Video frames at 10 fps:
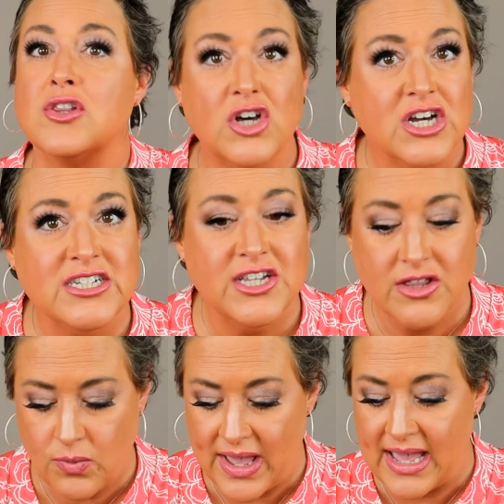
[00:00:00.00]
look
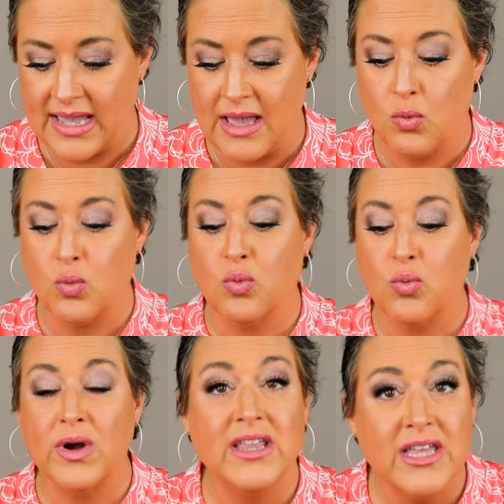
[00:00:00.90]
to the wig,
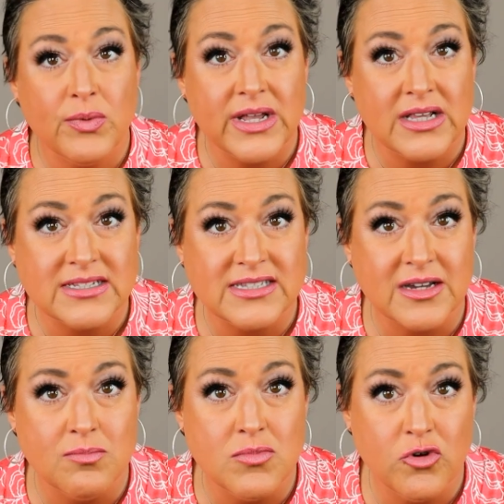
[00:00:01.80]
really
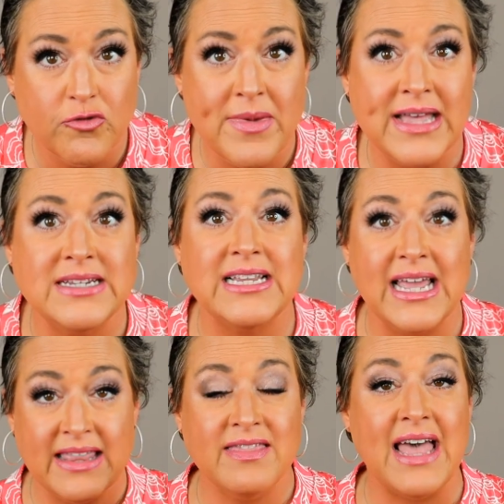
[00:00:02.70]
realistic movement
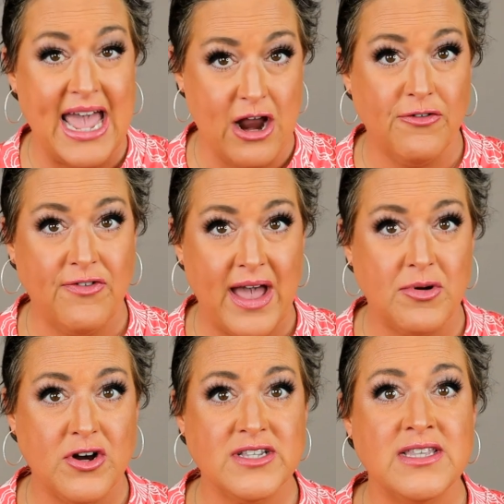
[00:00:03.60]
in the hair
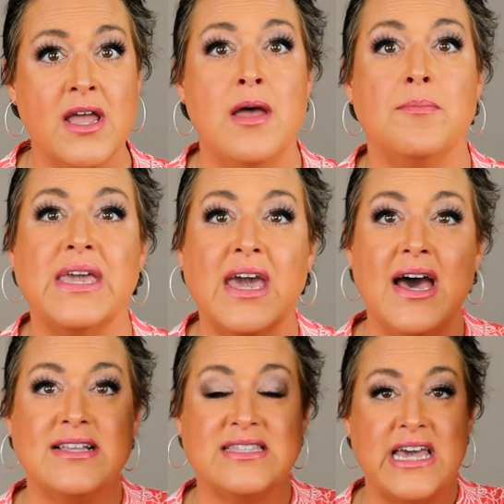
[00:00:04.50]
fibers
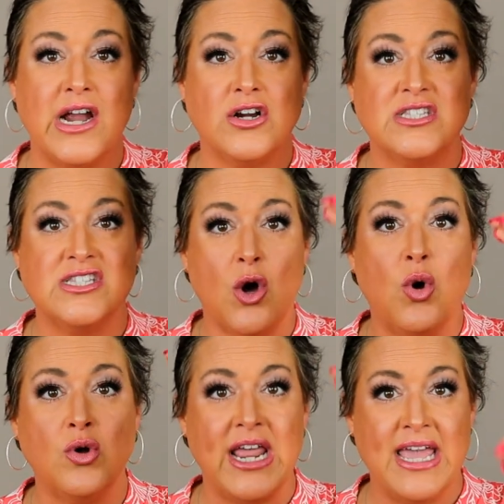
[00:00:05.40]
because they're
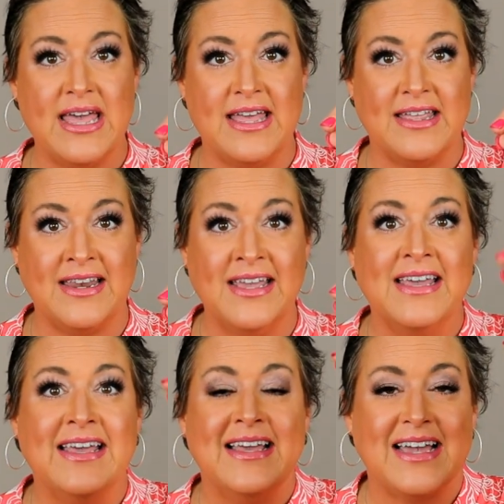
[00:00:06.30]
sewn in
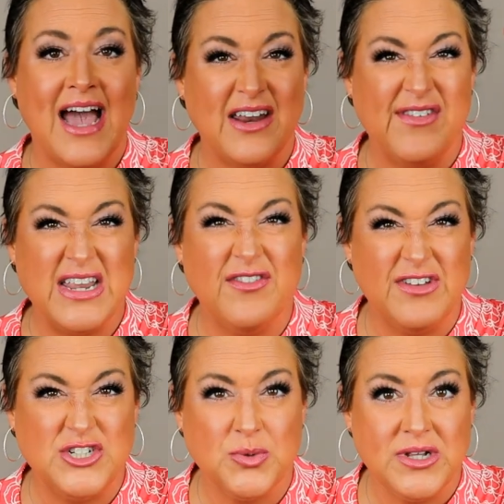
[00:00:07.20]
kind of
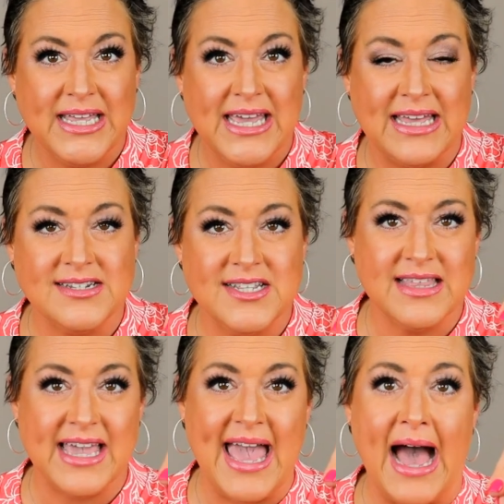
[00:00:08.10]
individually
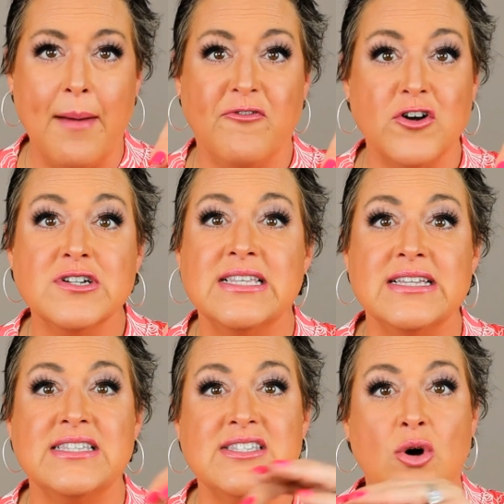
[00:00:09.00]
into the cap
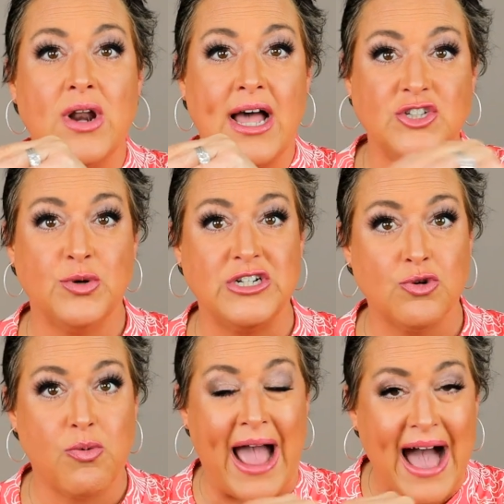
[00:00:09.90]
versus sewn onto a
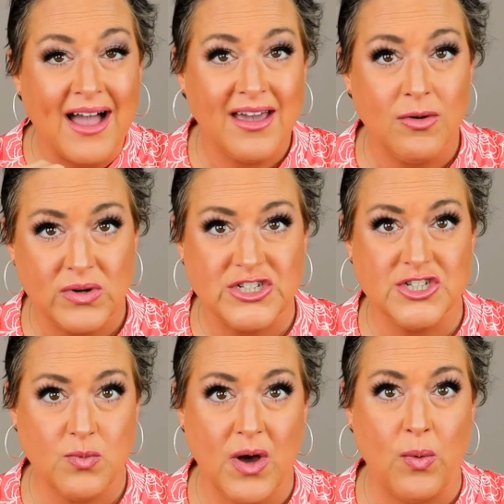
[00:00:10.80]
track,
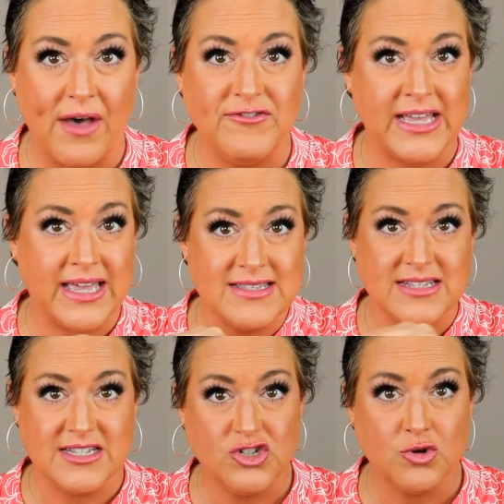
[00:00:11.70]
which is what wefting
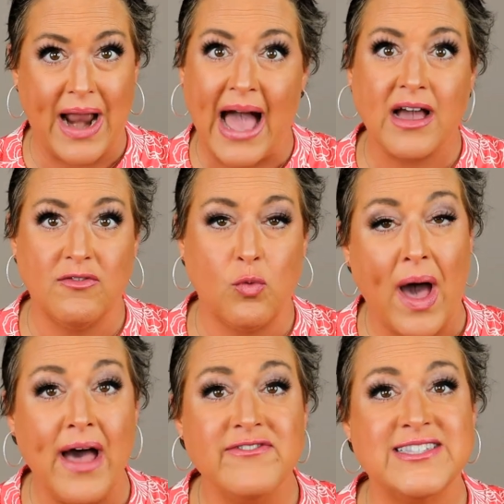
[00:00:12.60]
is. It's a track of
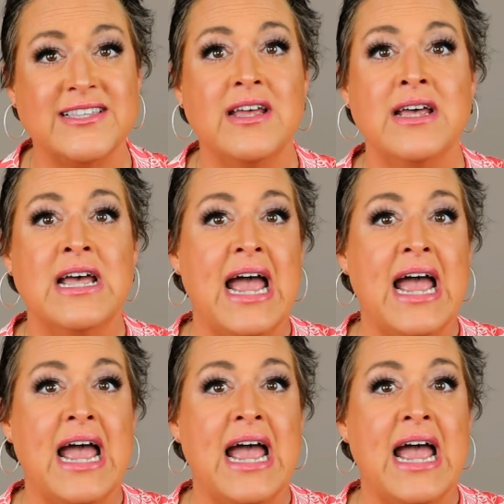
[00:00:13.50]
wefts.